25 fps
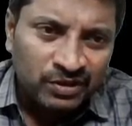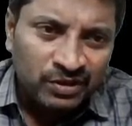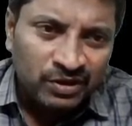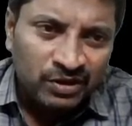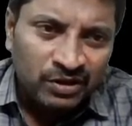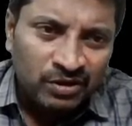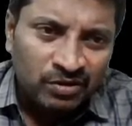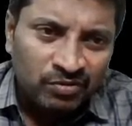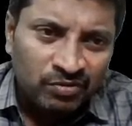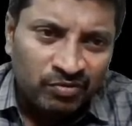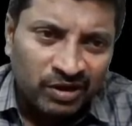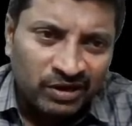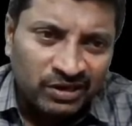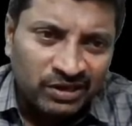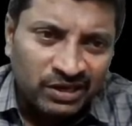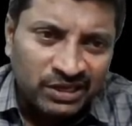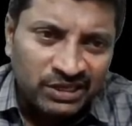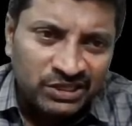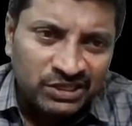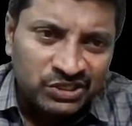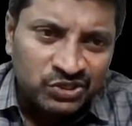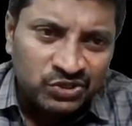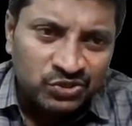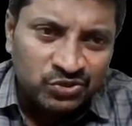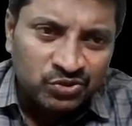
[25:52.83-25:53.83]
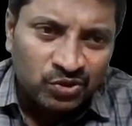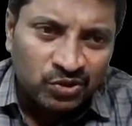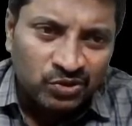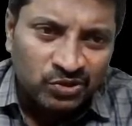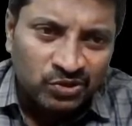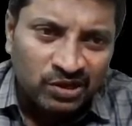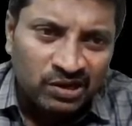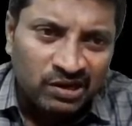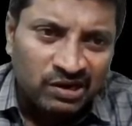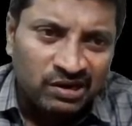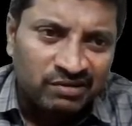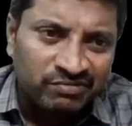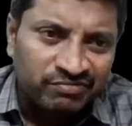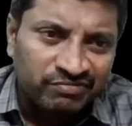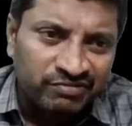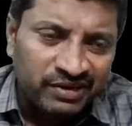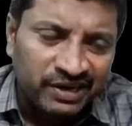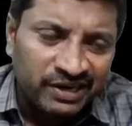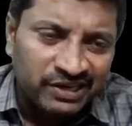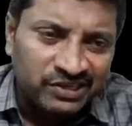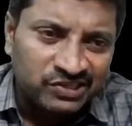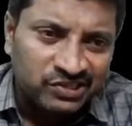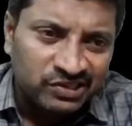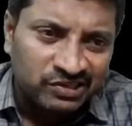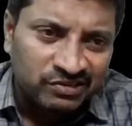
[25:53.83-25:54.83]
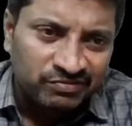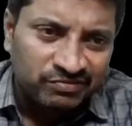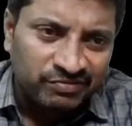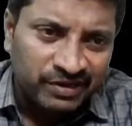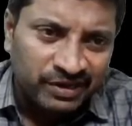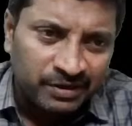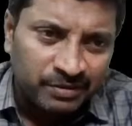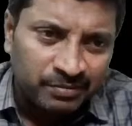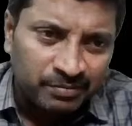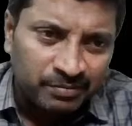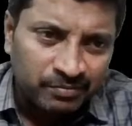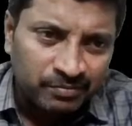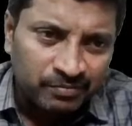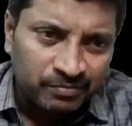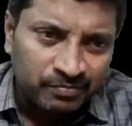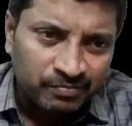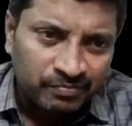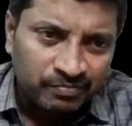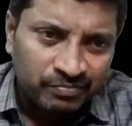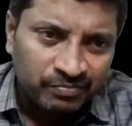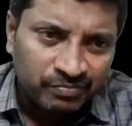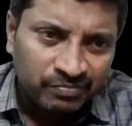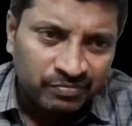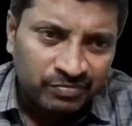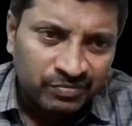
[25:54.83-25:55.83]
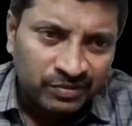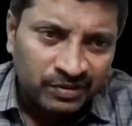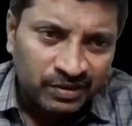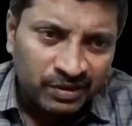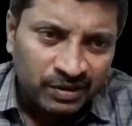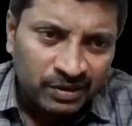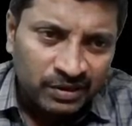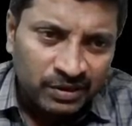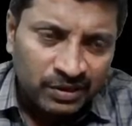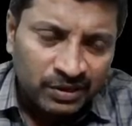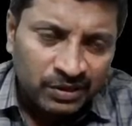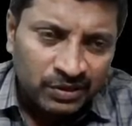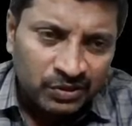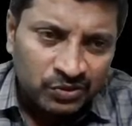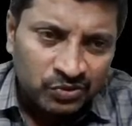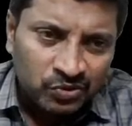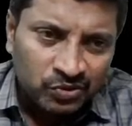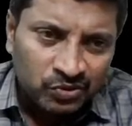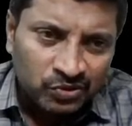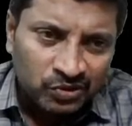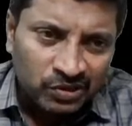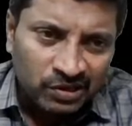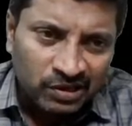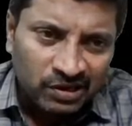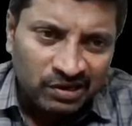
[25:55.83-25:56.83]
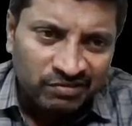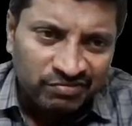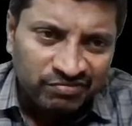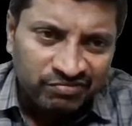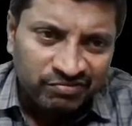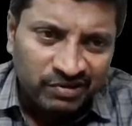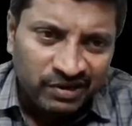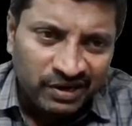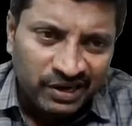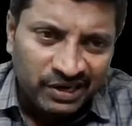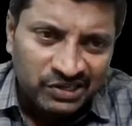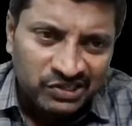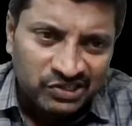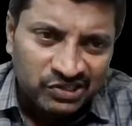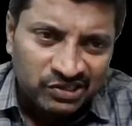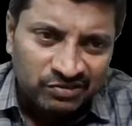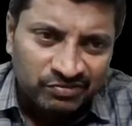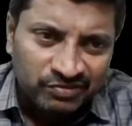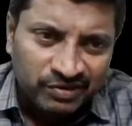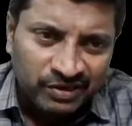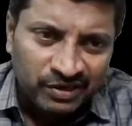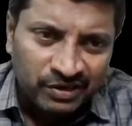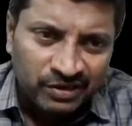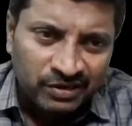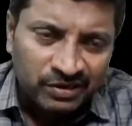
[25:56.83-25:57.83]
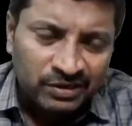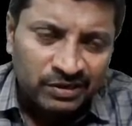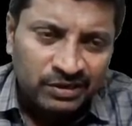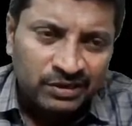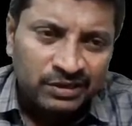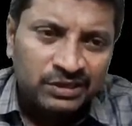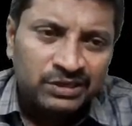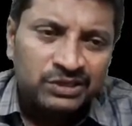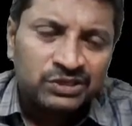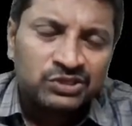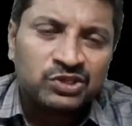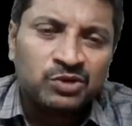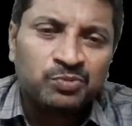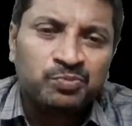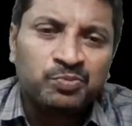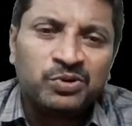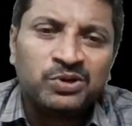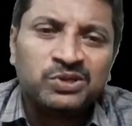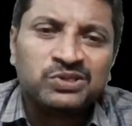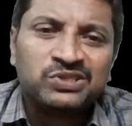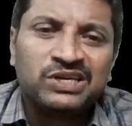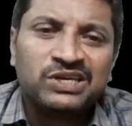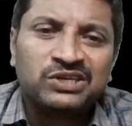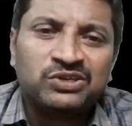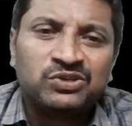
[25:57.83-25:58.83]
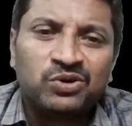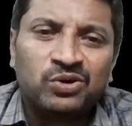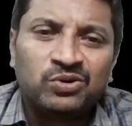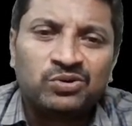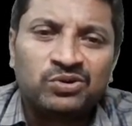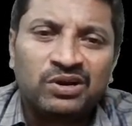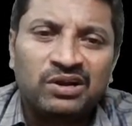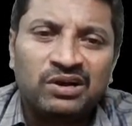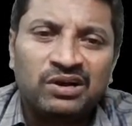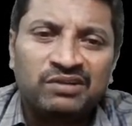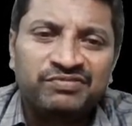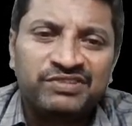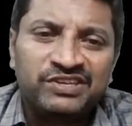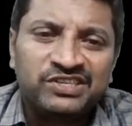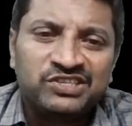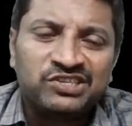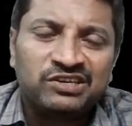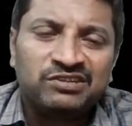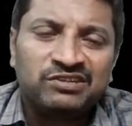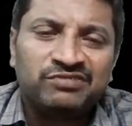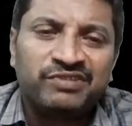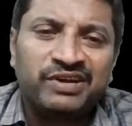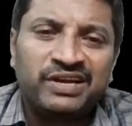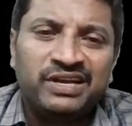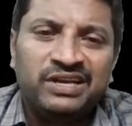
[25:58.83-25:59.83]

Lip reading: what is total of X and Y? Total of X and Y. Suppose the total of X and Y